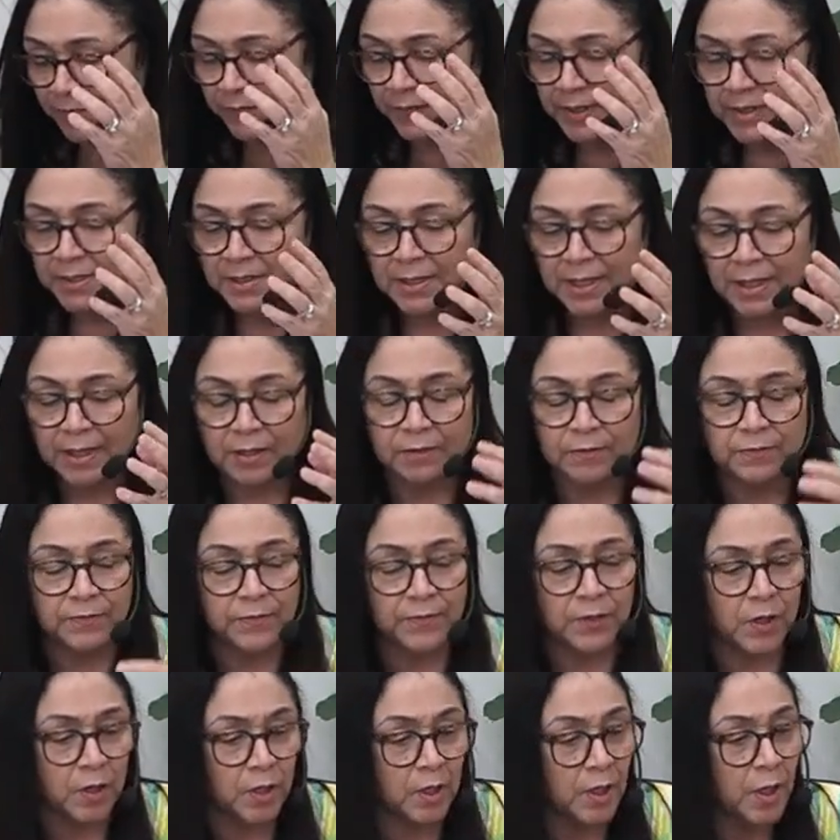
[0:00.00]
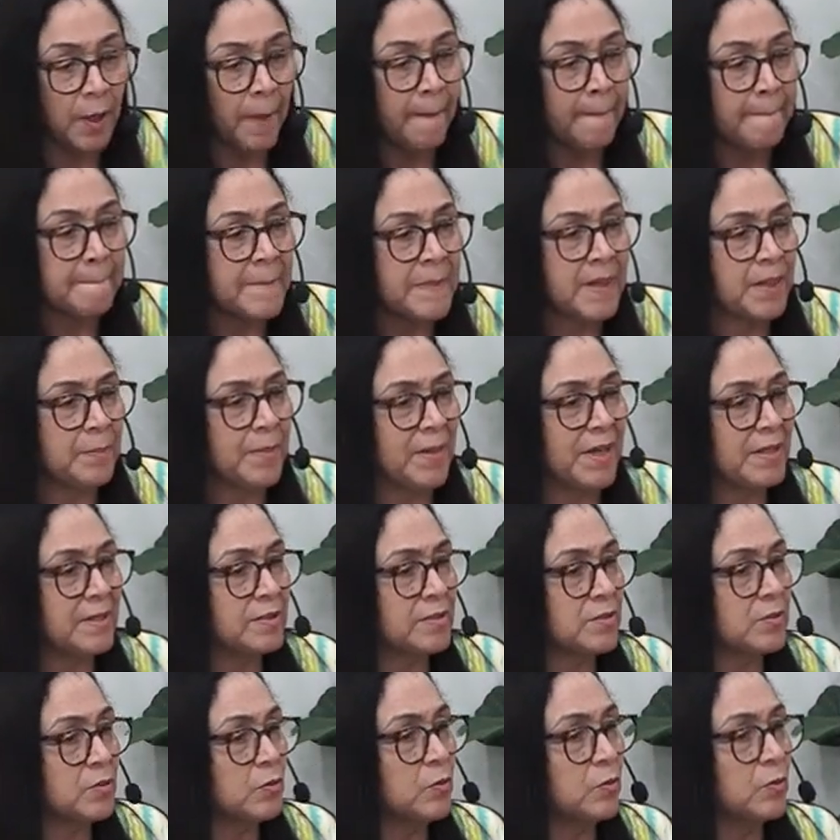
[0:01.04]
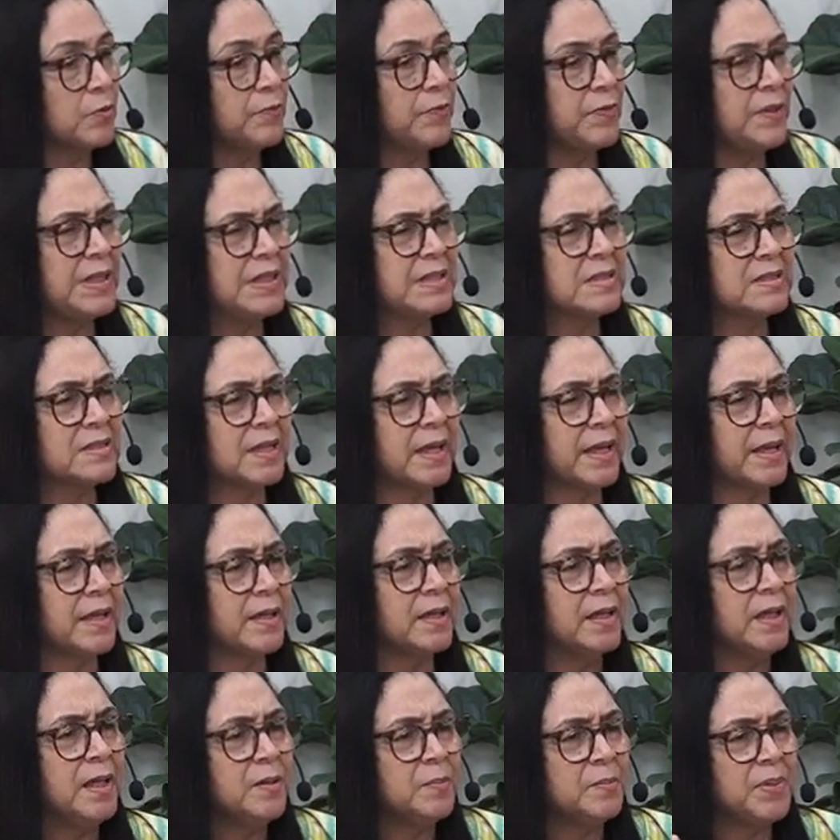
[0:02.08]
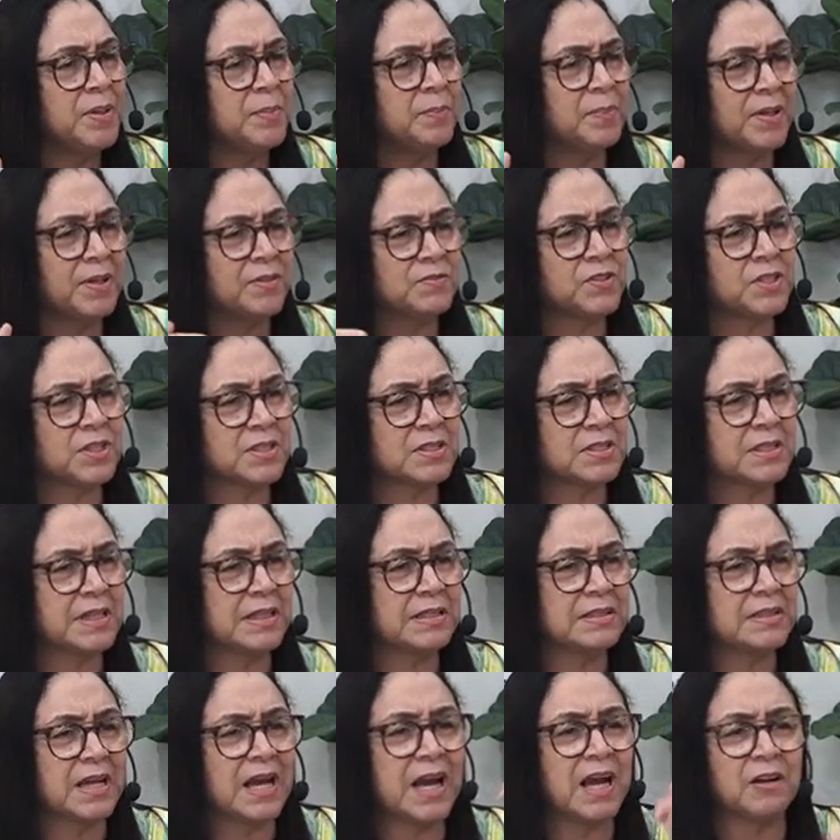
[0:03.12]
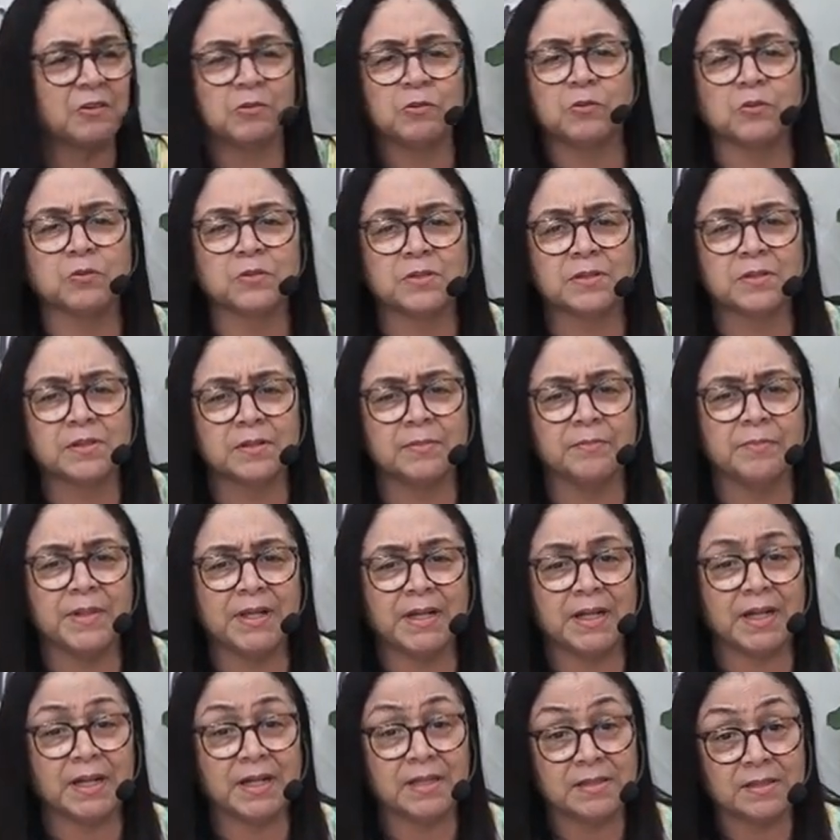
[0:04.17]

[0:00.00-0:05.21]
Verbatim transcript: feels like a fog, but my soul feels like people have just sent arrows to me. And I